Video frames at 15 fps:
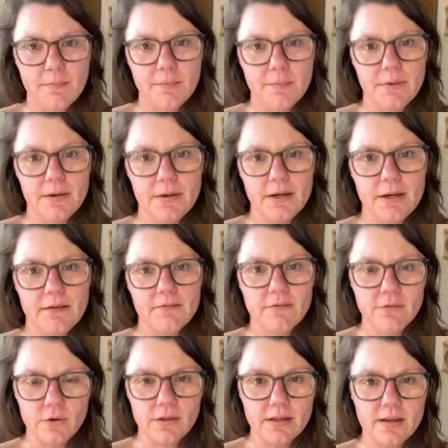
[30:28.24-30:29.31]
put it in for
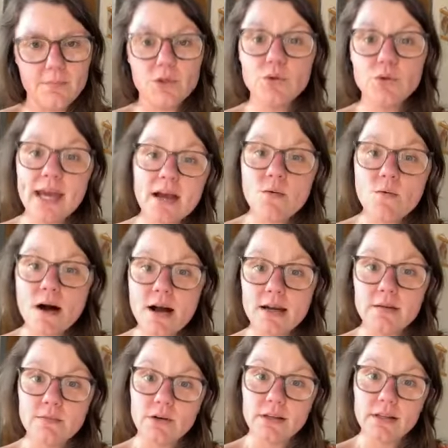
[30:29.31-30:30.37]
them. You can't want it
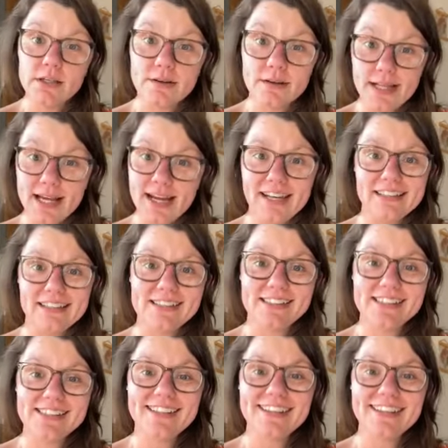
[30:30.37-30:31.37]
more than your clients.